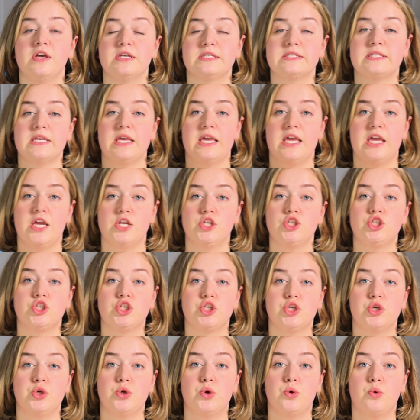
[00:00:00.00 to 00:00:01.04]
this
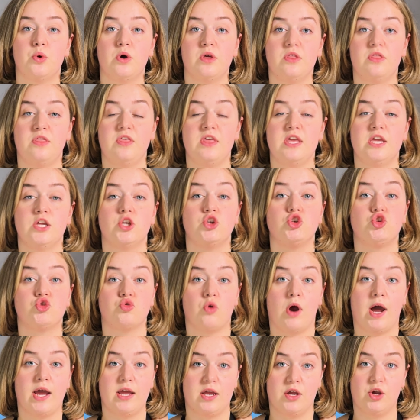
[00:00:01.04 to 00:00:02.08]
into the
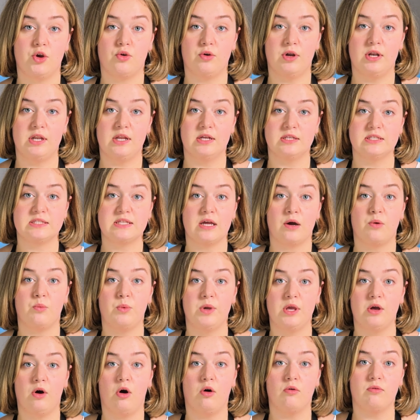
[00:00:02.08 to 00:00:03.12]
dry ingredients that
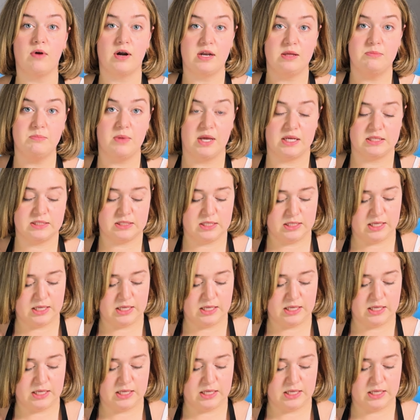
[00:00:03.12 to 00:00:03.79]
we already mixed